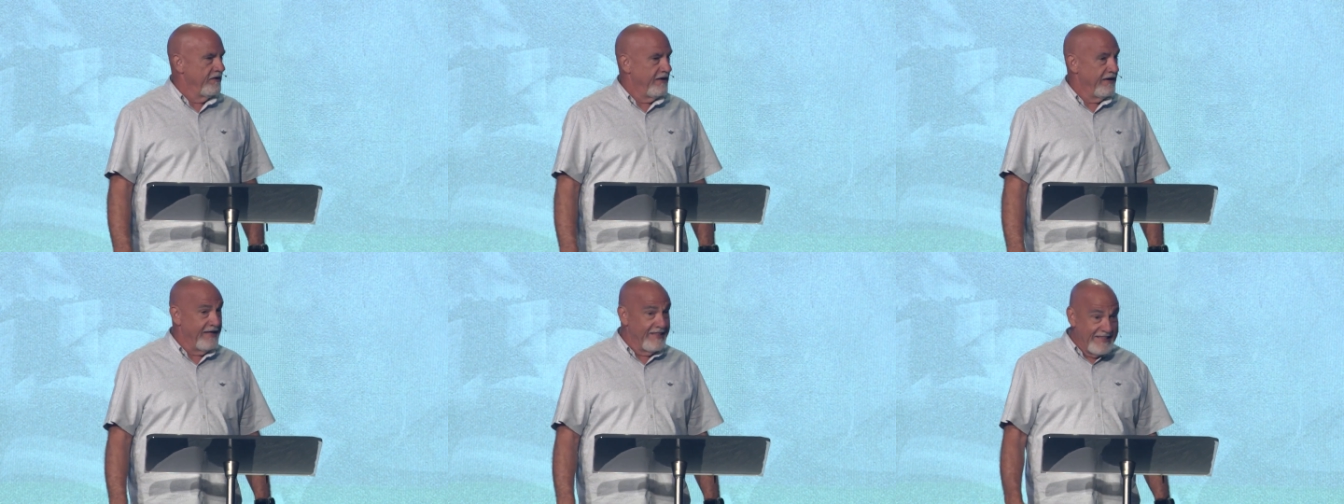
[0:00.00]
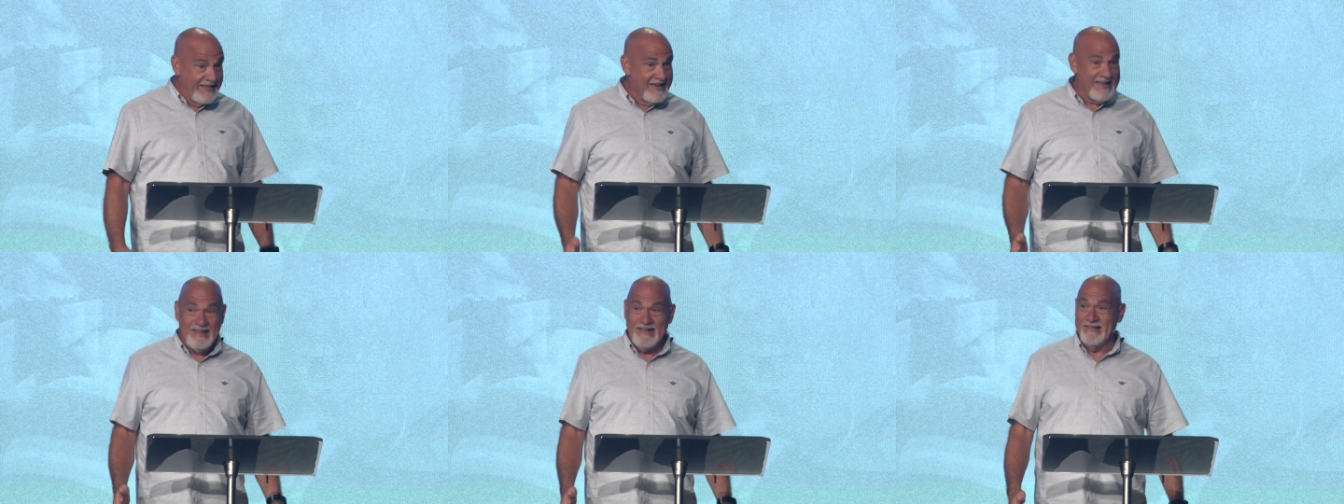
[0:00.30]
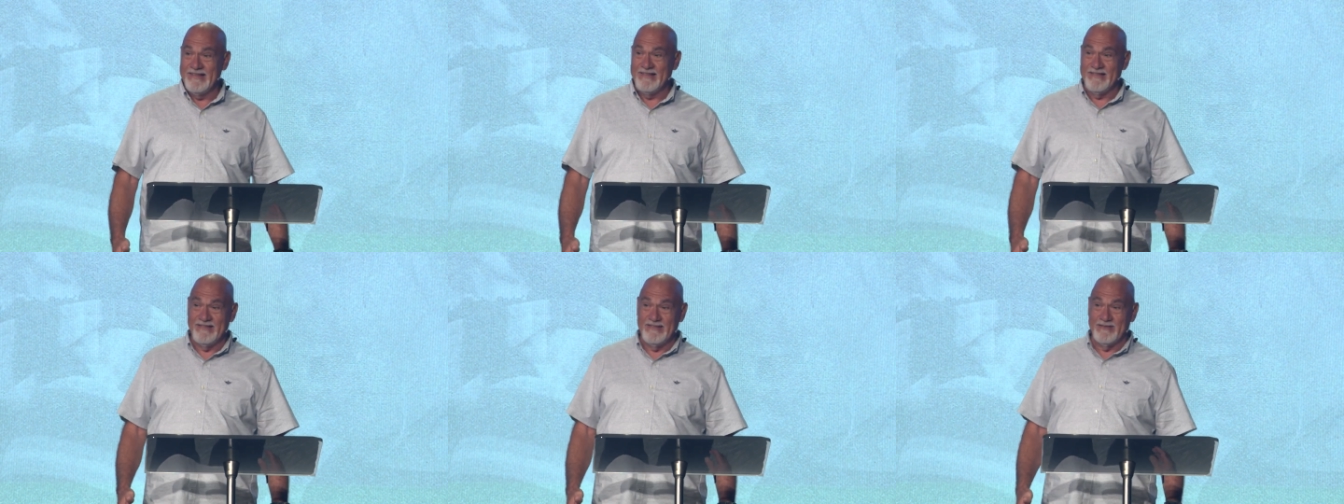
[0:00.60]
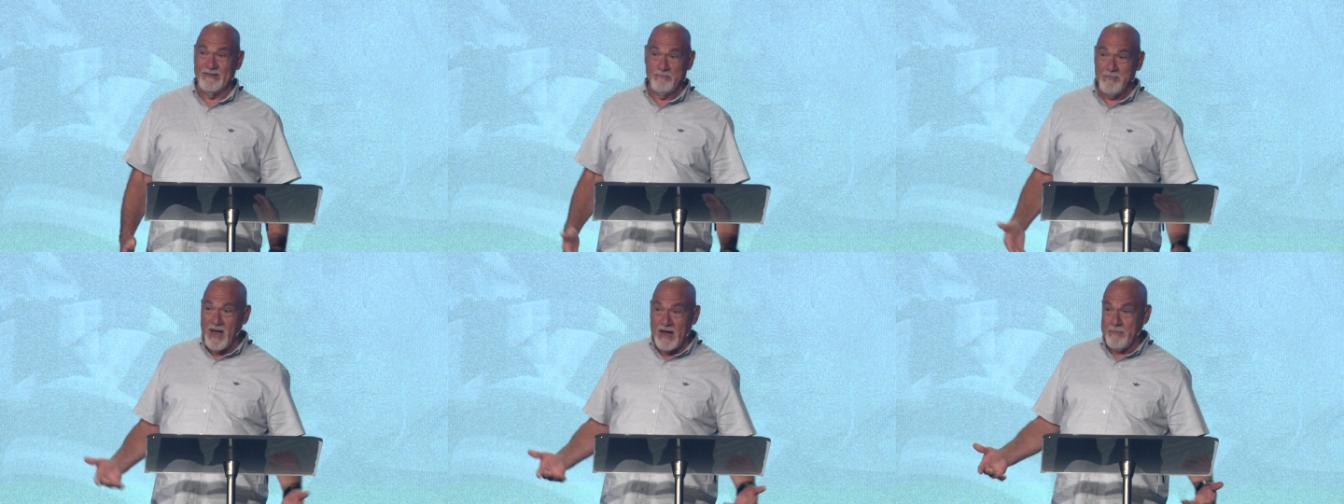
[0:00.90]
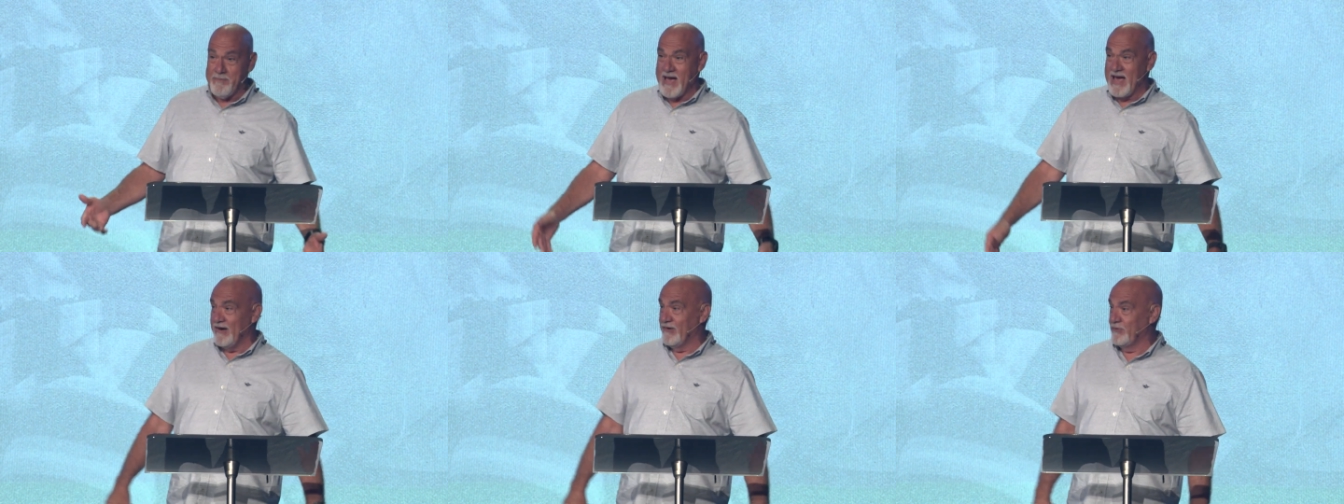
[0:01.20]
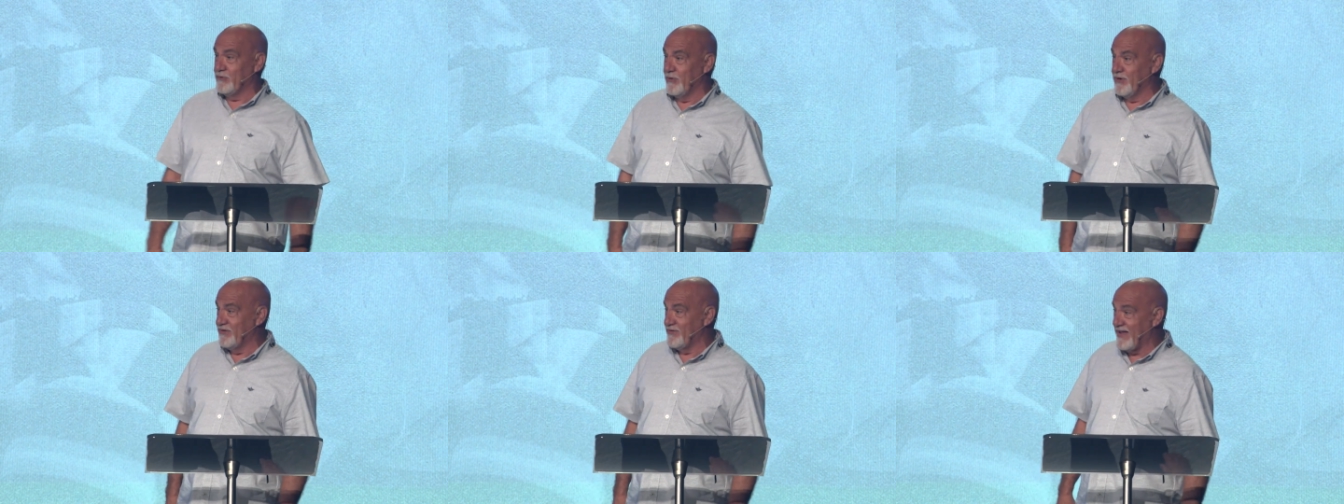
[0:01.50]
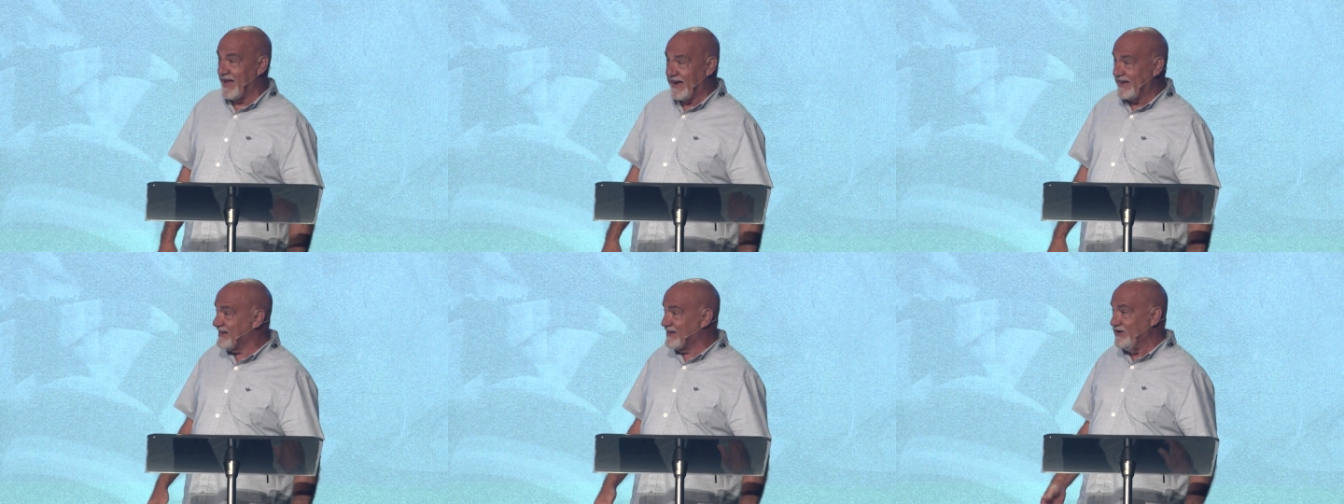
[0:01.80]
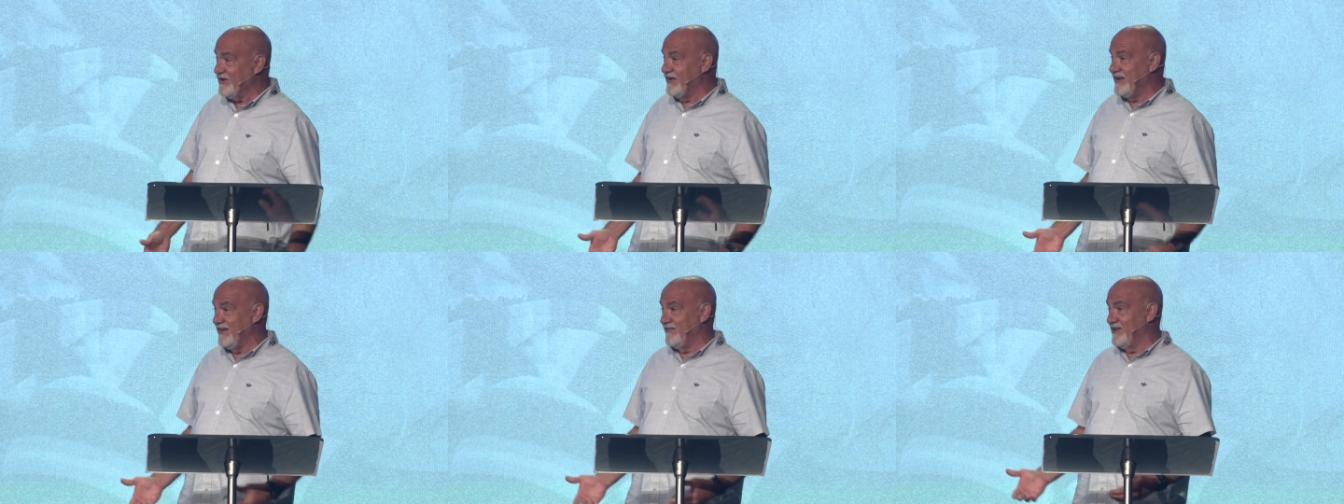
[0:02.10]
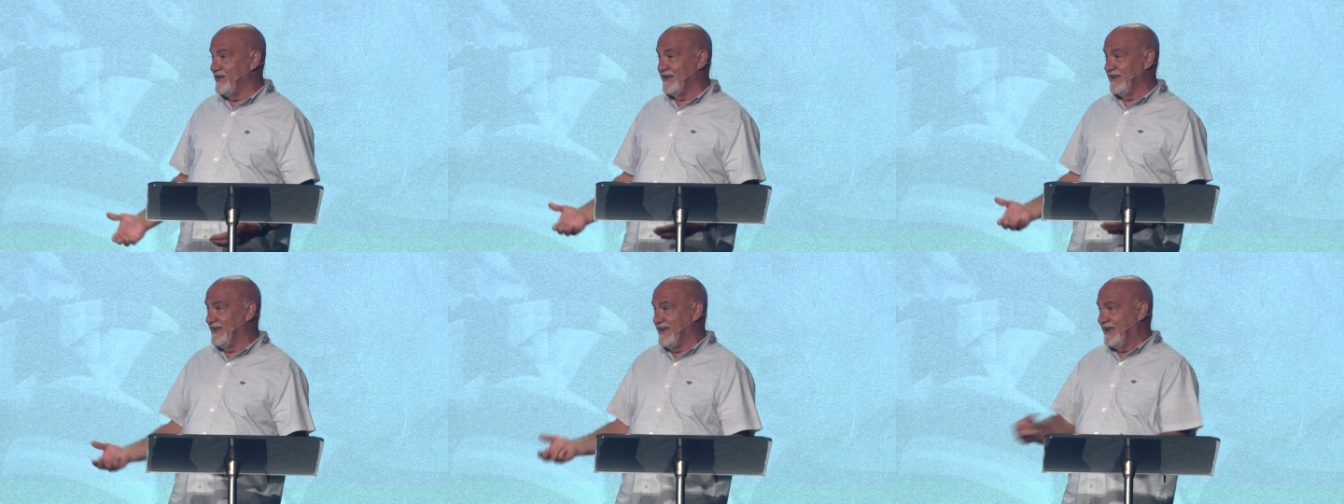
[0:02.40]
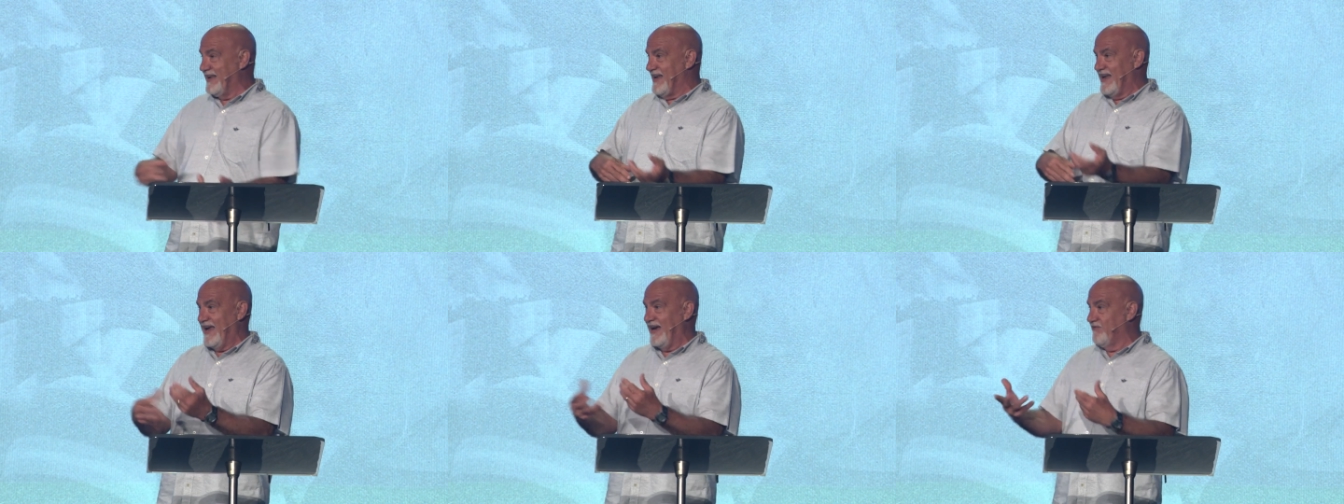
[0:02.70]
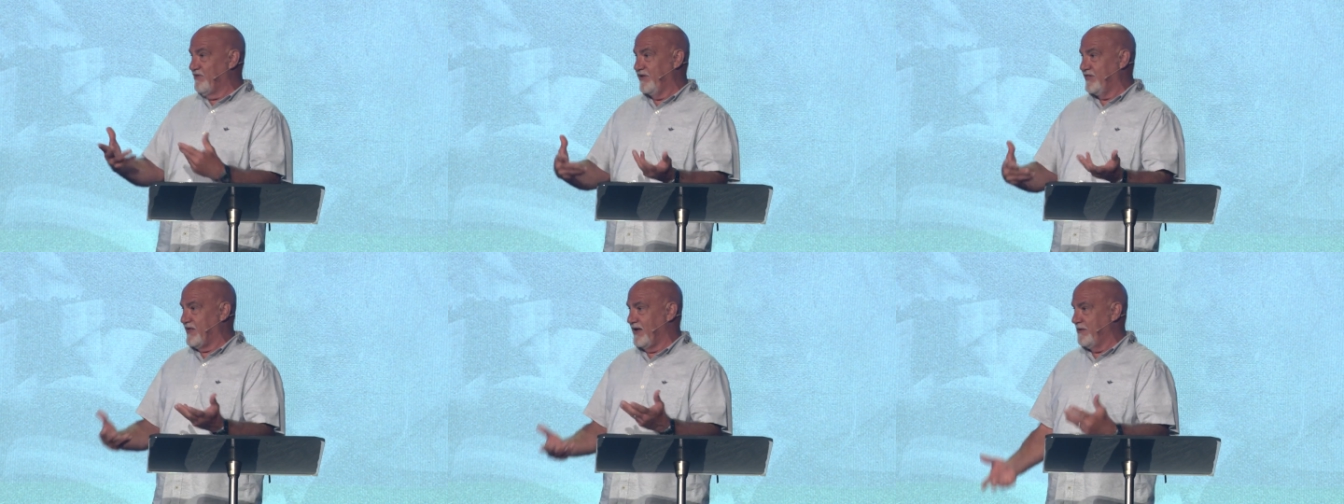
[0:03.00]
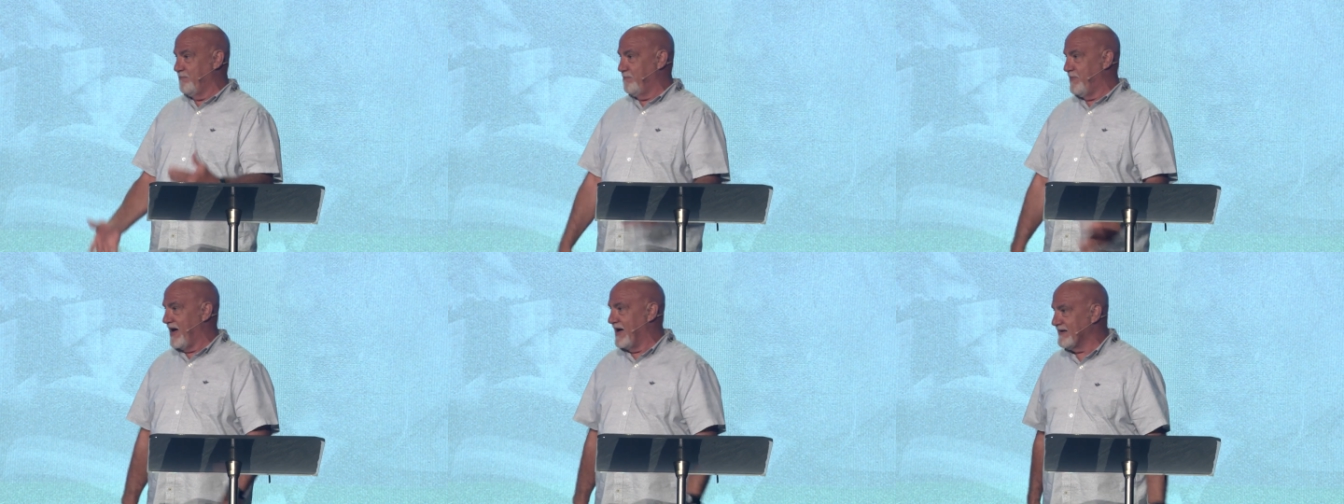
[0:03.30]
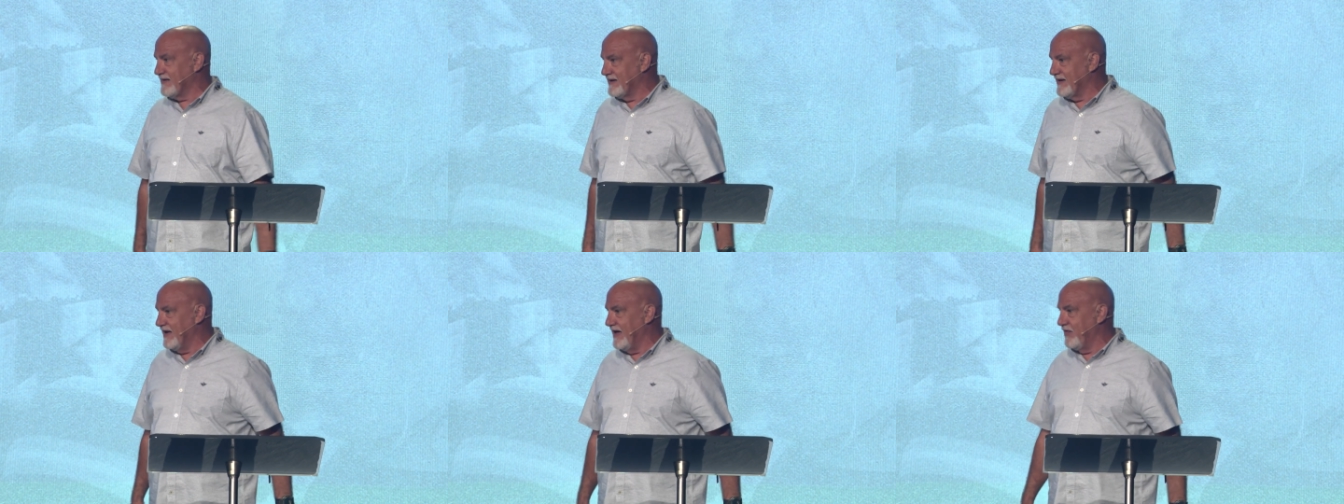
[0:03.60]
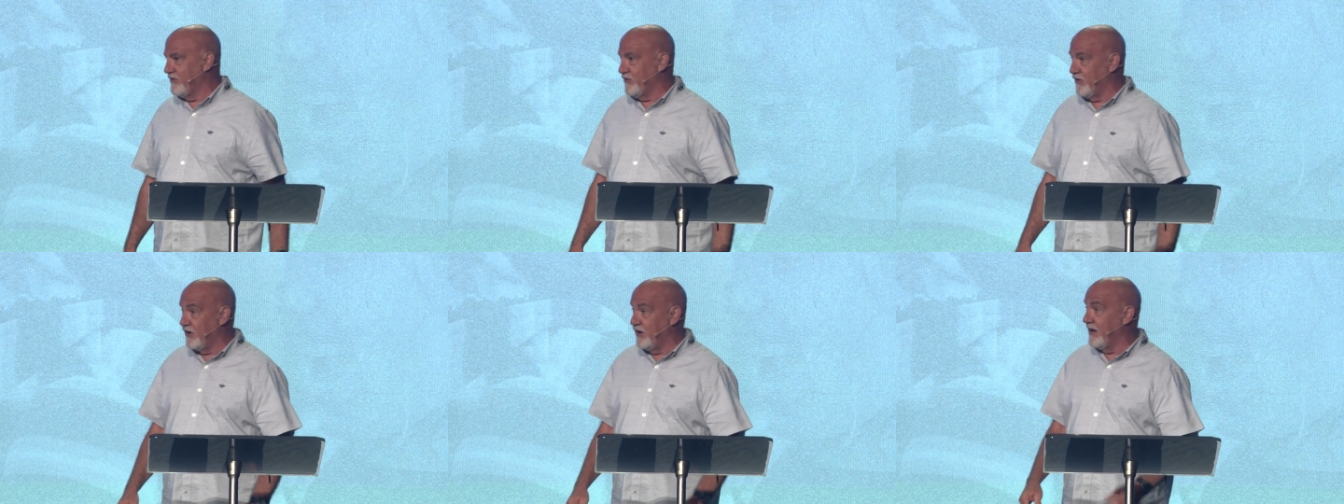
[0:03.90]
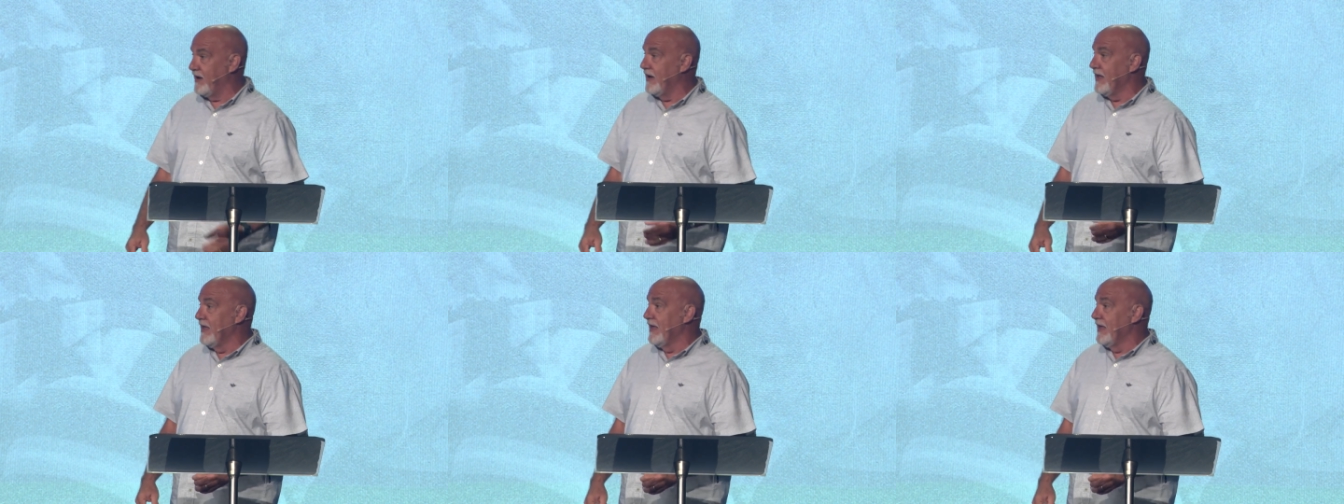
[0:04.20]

And then, to make matters worse, I couldn't even get everything back together on it.